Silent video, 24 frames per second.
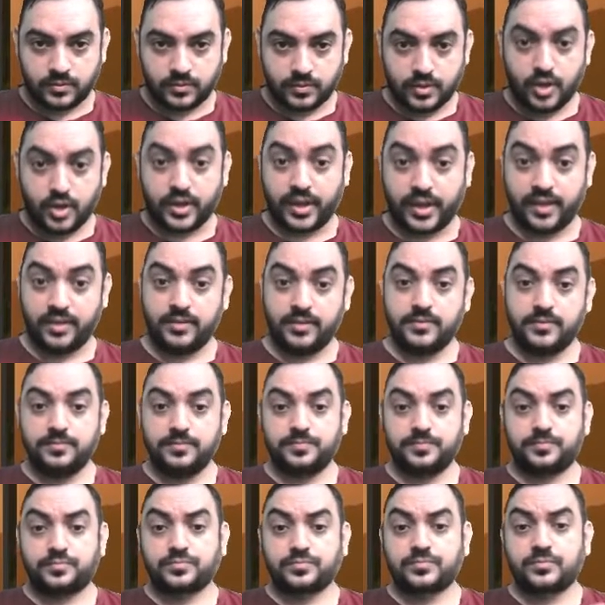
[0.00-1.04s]
Okay.
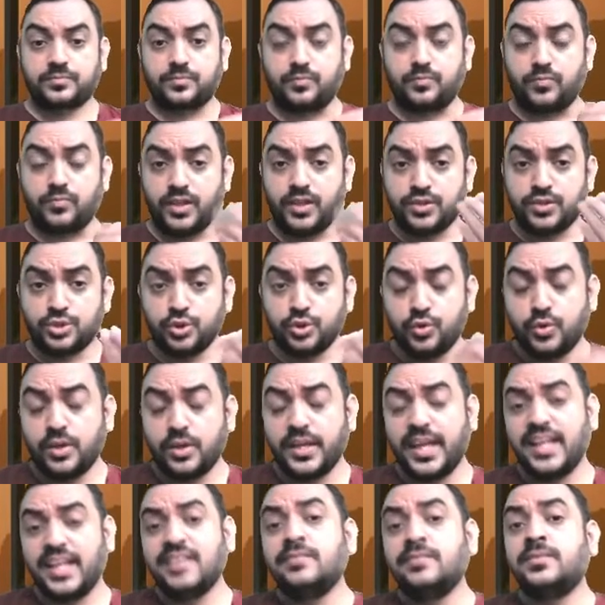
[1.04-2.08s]
So
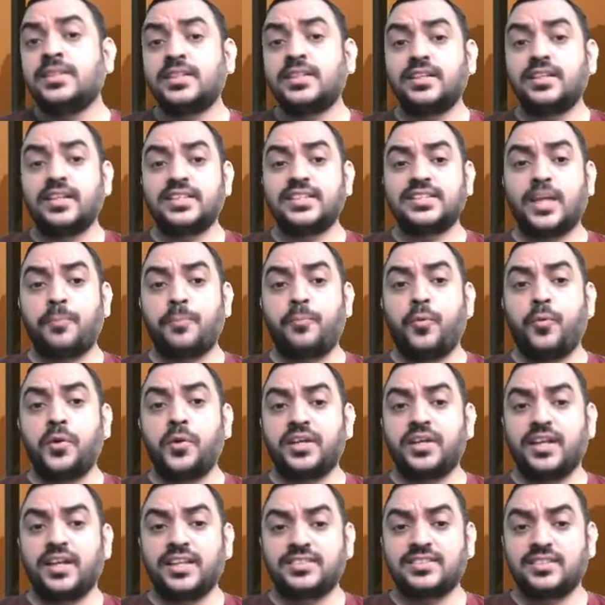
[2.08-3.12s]
A Limited is
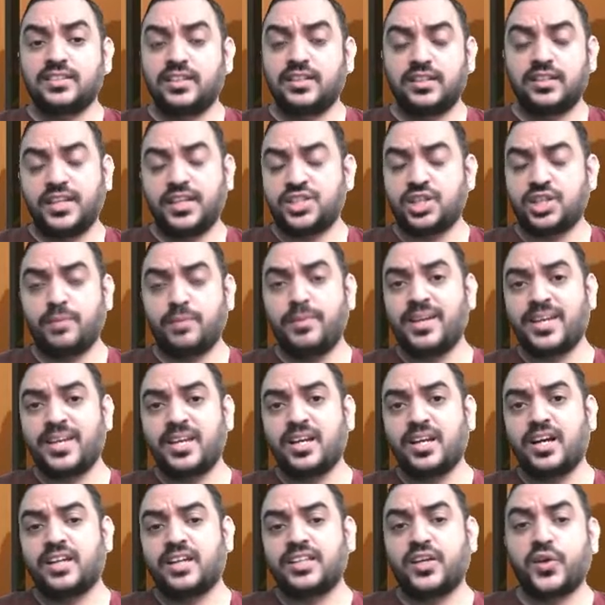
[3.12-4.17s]
appointed as a decision
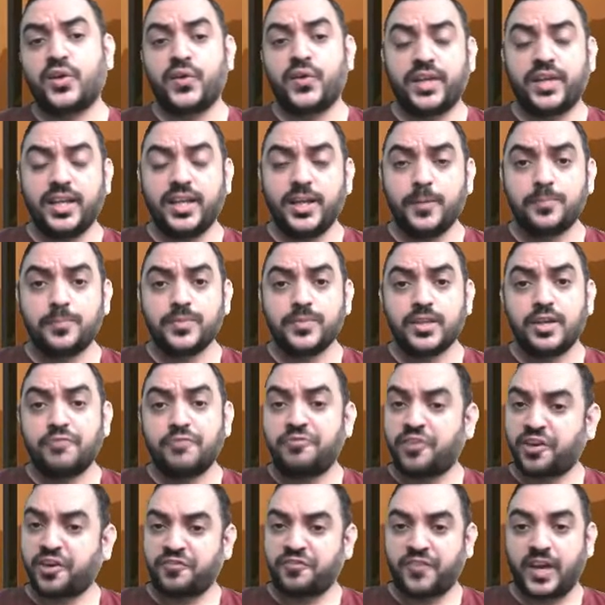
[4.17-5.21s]
making authority
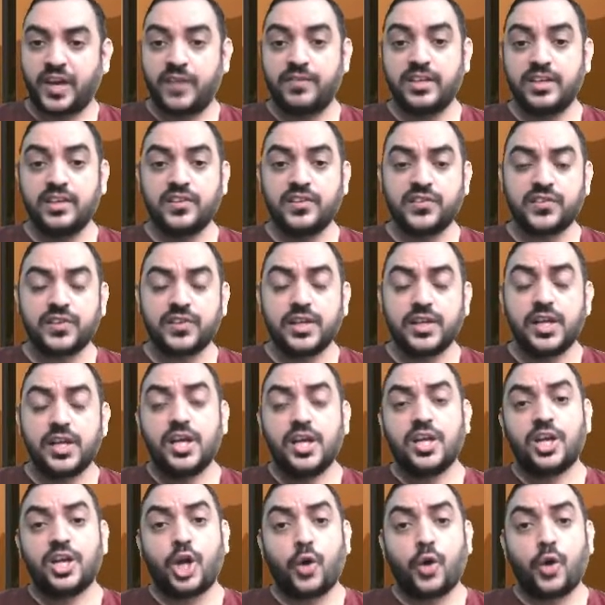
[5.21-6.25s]
for 5 years.
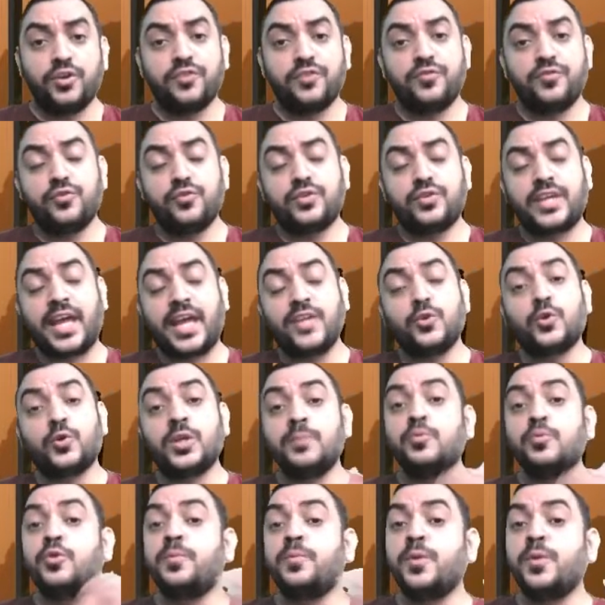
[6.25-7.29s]
Now, you can you
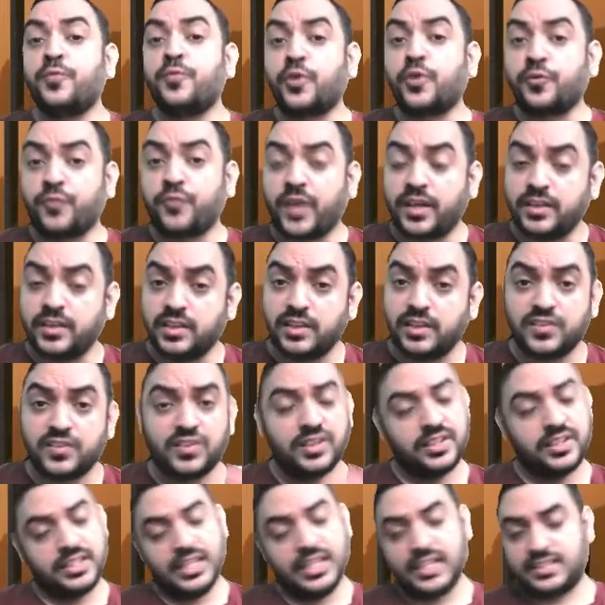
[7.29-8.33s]
remove before 5
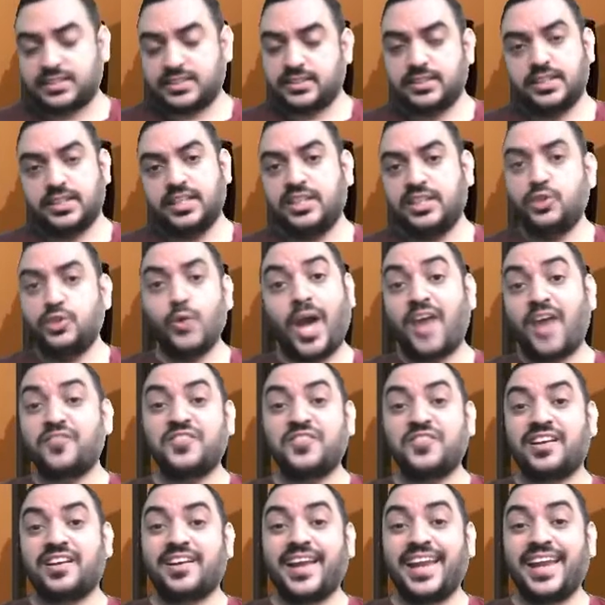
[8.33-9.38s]
years? Yes, you have
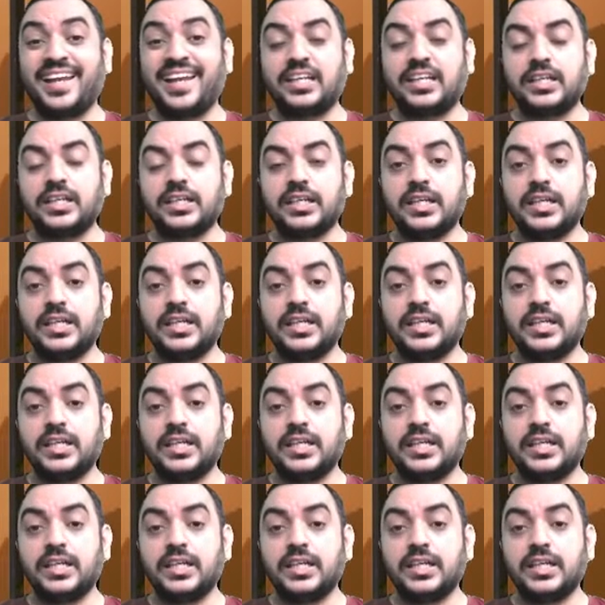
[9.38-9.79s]
the right.